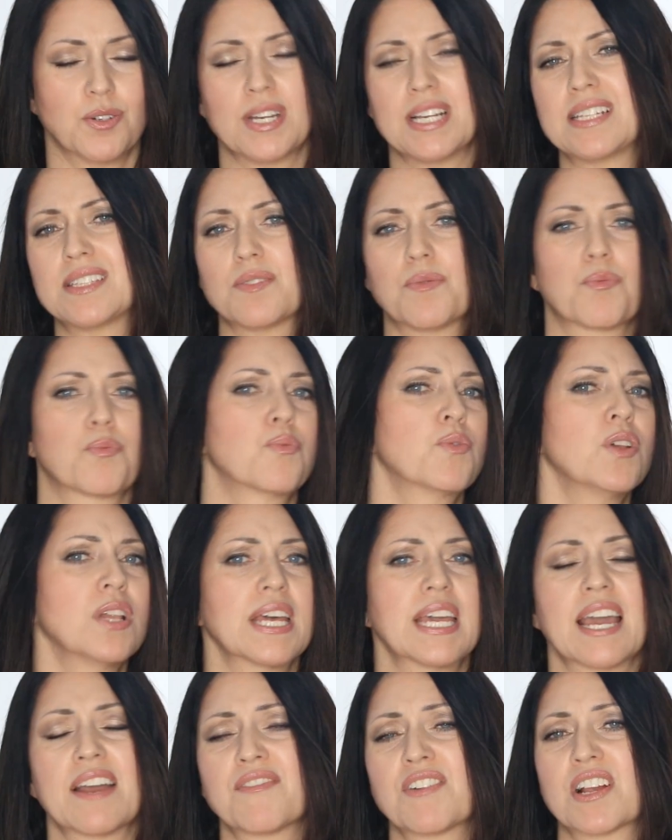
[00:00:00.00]
It's
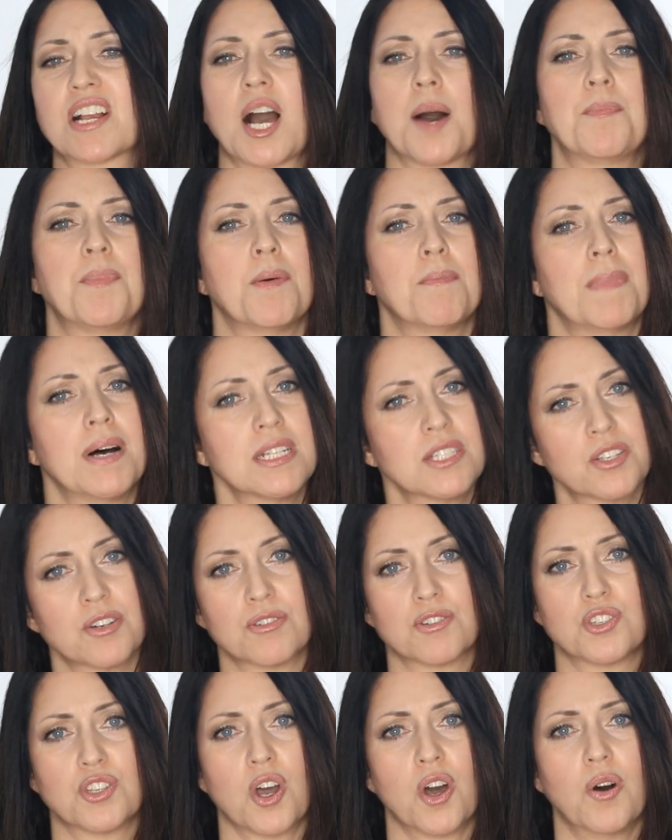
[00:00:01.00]
really every couple months or
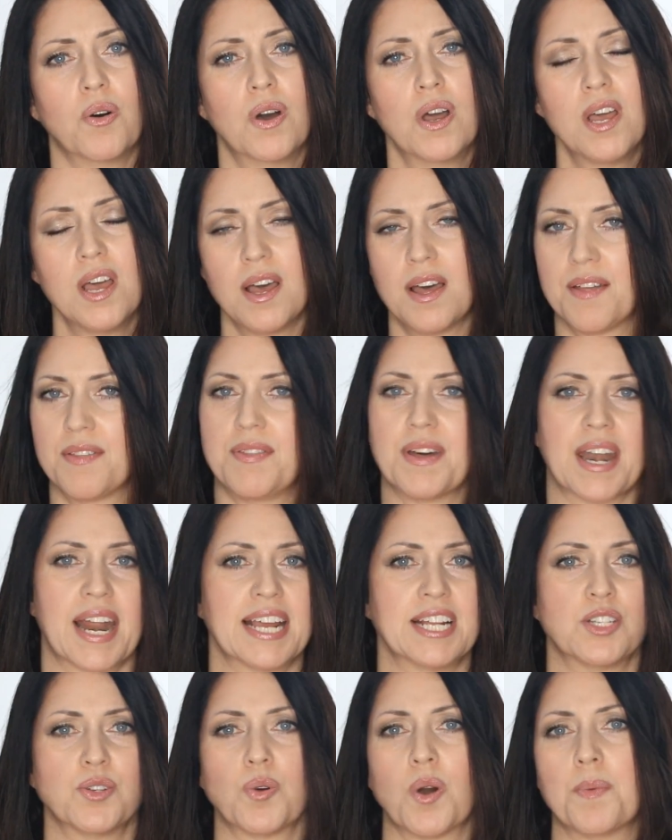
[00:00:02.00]
so that
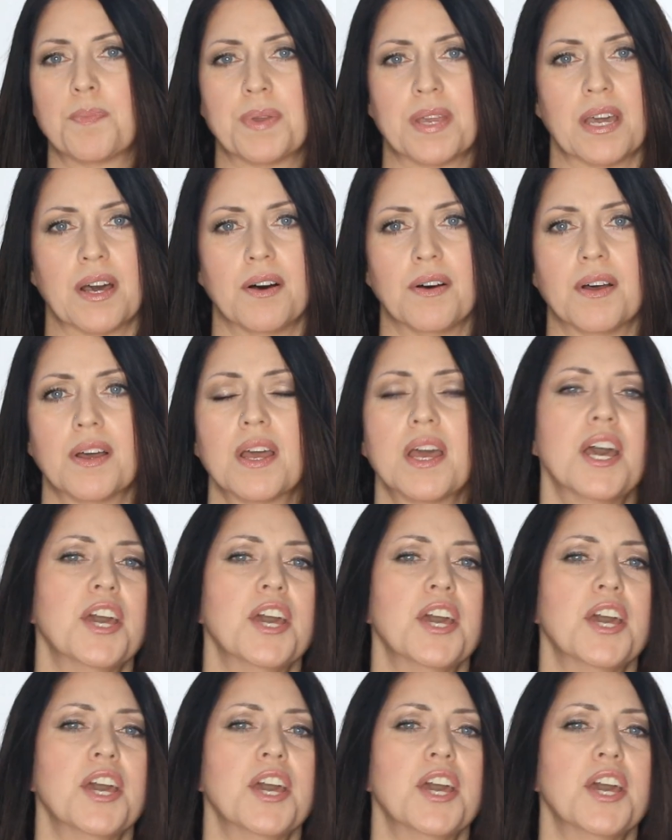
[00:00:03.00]
I do a peel.